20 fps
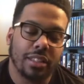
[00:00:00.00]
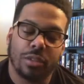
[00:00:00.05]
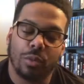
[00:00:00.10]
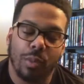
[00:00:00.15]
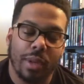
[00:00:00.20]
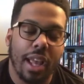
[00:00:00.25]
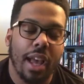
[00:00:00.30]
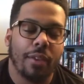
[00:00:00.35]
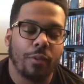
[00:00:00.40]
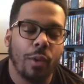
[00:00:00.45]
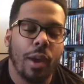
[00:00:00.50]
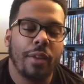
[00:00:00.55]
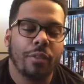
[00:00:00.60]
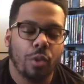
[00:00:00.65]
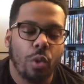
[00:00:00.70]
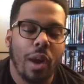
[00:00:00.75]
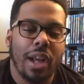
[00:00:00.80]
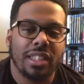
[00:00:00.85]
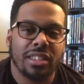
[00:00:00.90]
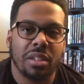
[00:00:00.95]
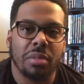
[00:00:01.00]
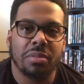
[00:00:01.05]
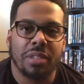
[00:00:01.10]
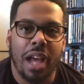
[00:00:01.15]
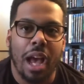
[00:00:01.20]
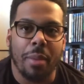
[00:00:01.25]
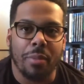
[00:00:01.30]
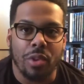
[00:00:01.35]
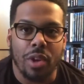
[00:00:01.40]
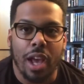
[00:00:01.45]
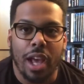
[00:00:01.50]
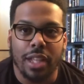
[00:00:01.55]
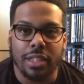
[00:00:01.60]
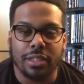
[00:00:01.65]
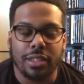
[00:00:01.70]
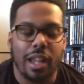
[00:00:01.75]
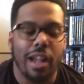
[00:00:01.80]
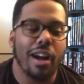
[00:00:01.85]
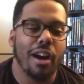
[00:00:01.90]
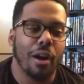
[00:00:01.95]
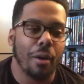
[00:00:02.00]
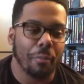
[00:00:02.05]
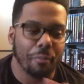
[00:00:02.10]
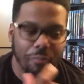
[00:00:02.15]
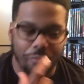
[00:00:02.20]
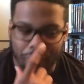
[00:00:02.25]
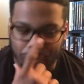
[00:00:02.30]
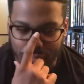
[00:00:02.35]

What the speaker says: we have quite some time, you guys.